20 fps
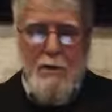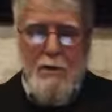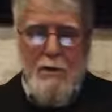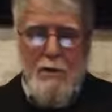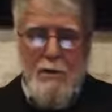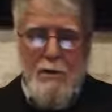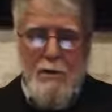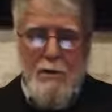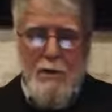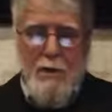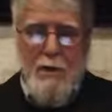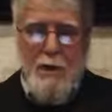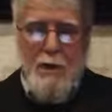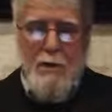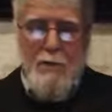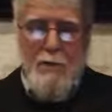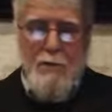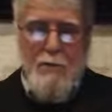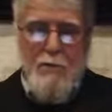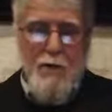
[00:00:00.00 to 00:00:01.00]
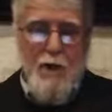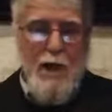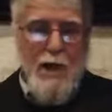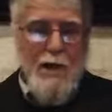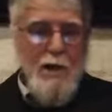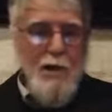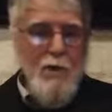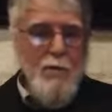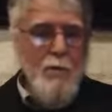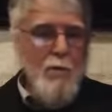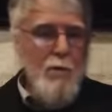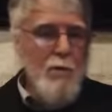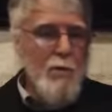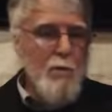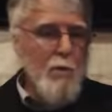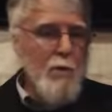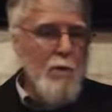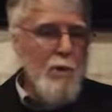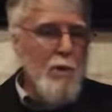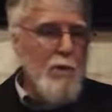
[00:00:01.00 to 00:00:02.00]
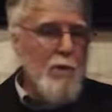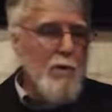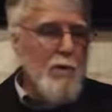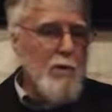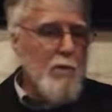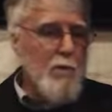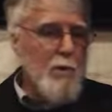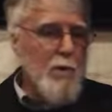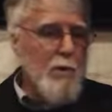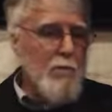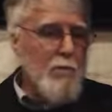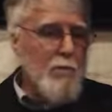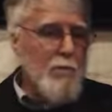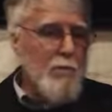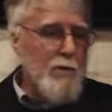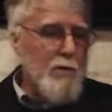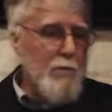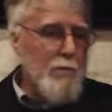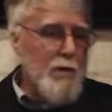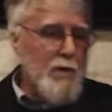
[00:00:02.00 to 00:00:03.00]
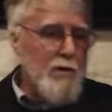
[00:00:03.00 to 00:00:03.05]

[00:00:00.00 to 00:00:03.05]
the Hadith were